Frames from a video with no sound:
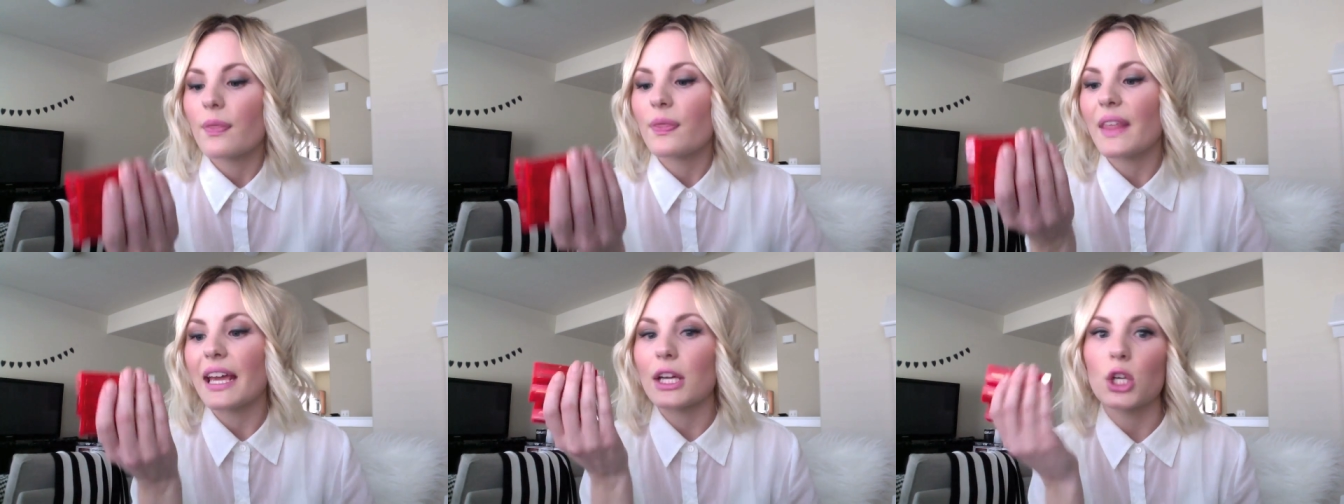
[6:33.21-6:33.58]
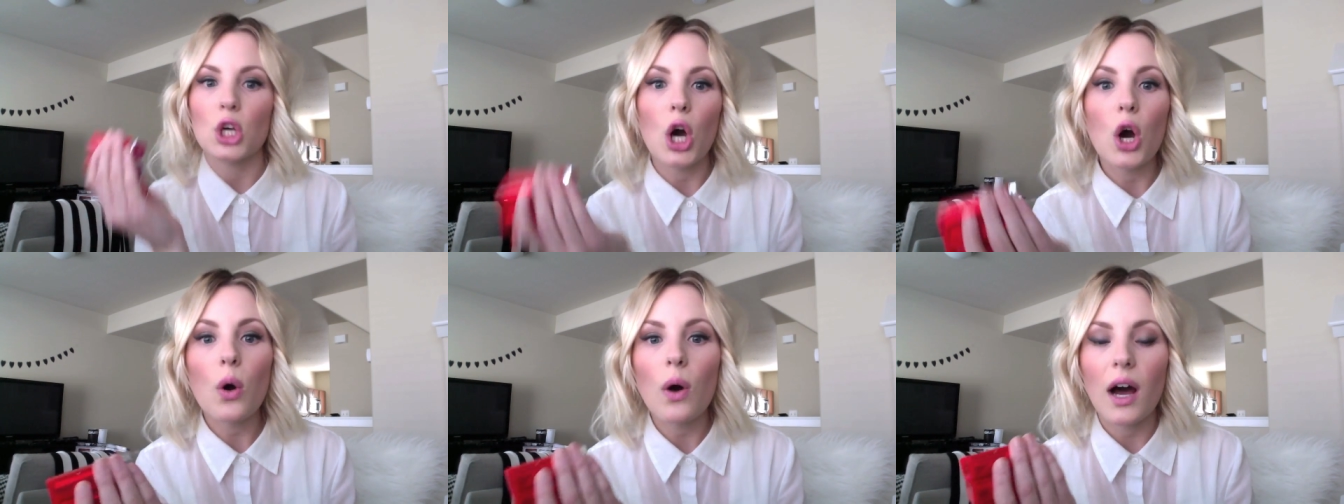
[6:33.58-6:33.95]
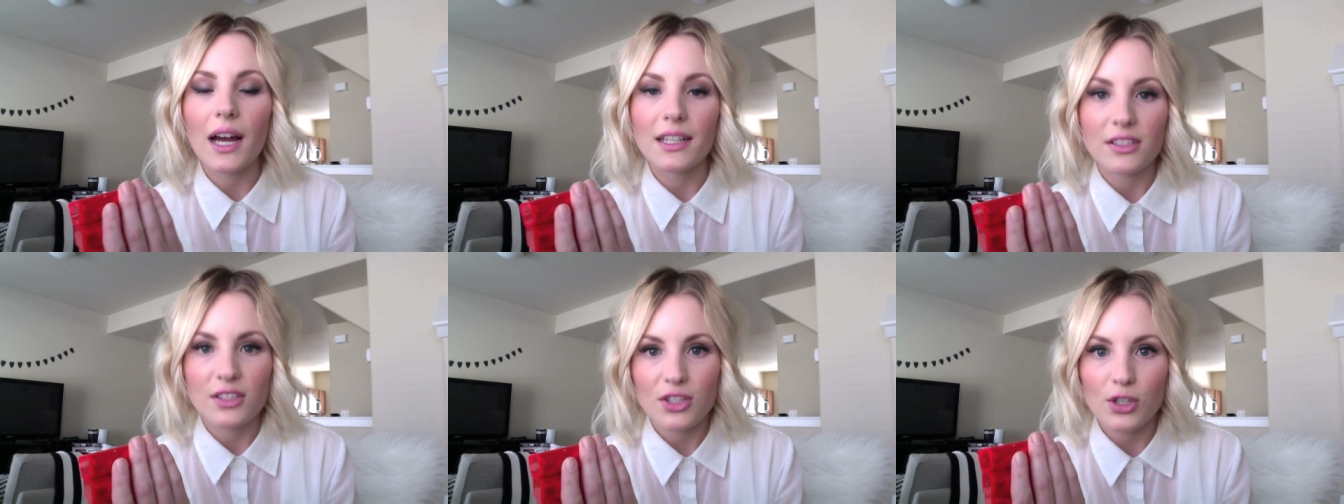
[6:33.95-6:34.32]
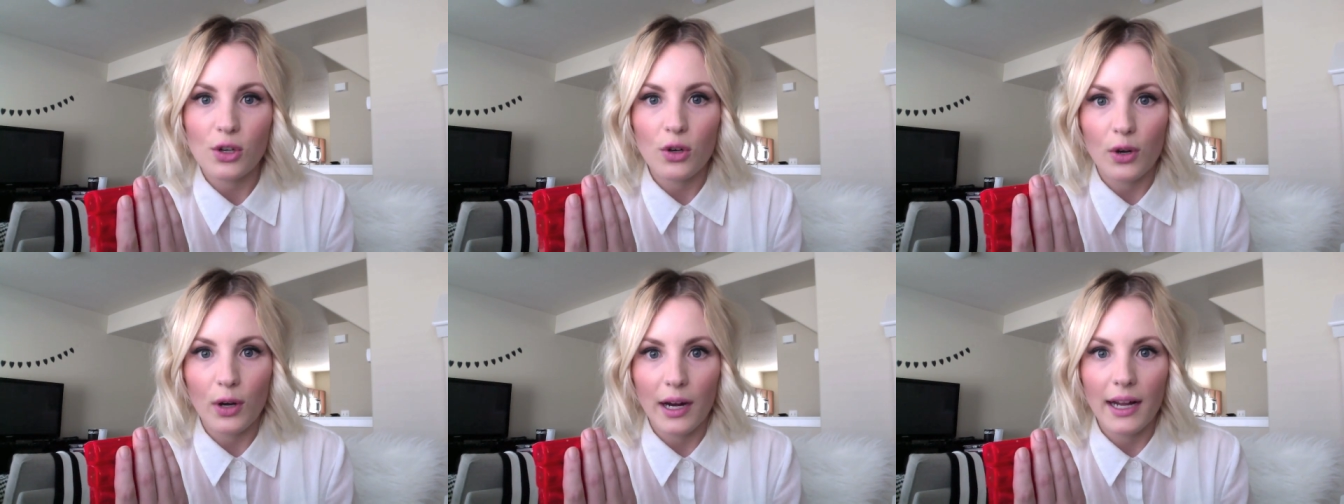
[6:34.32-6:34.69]
They go on
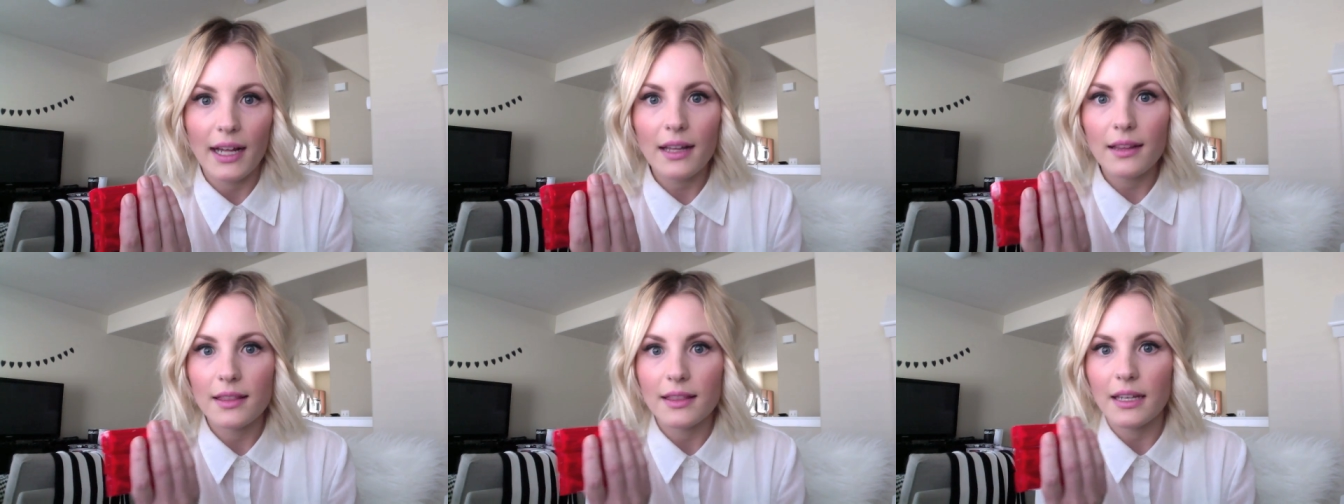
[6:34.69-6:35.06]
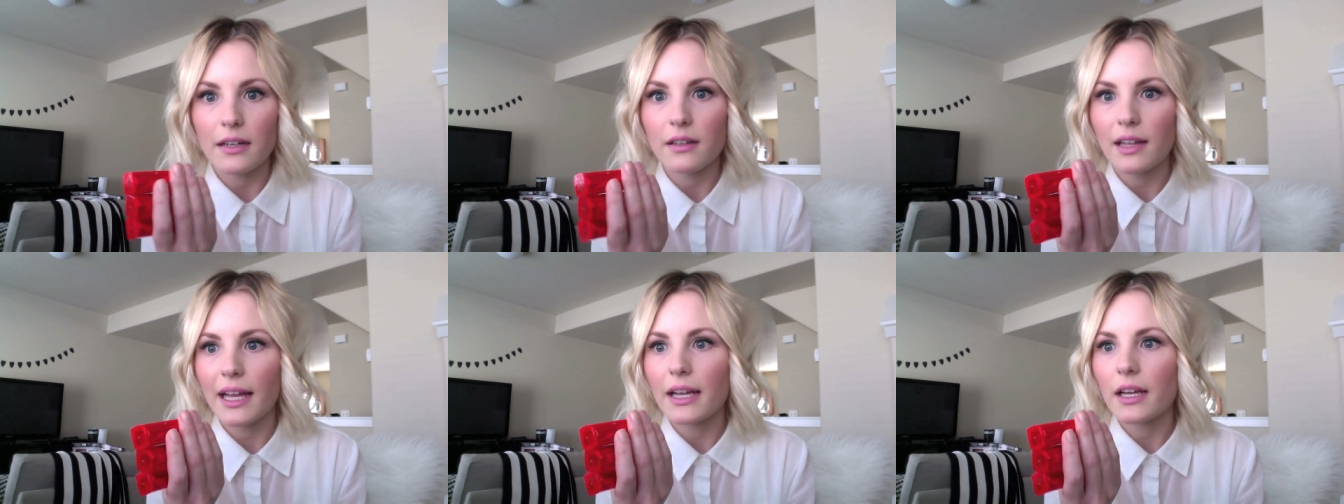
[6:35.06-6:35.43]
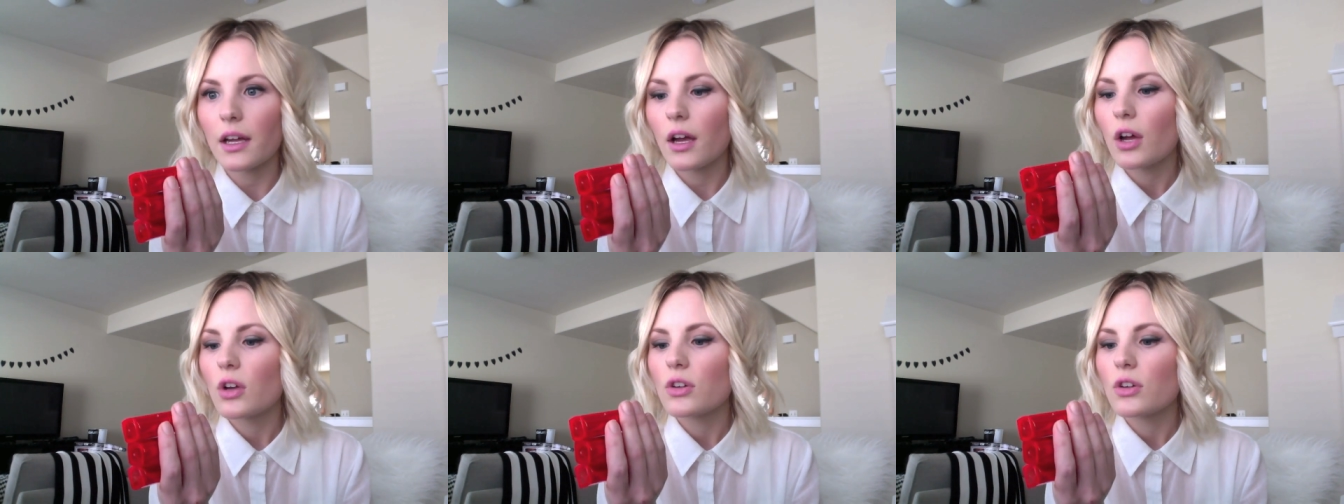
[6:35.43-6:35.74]
so great. They're like